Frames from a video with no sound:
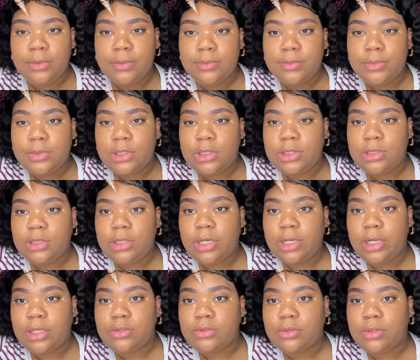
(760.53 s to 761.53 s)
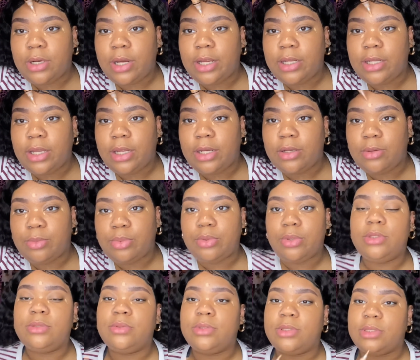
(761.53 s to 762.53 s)
Just natural highlighting
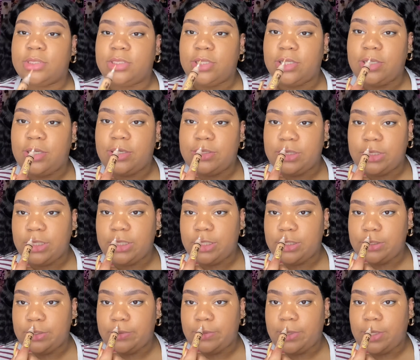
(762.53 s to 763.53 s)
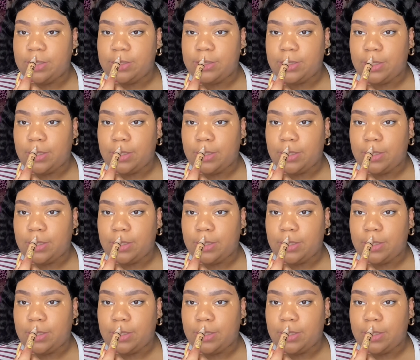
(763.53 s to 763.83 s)
points where the sun naturally hits your face.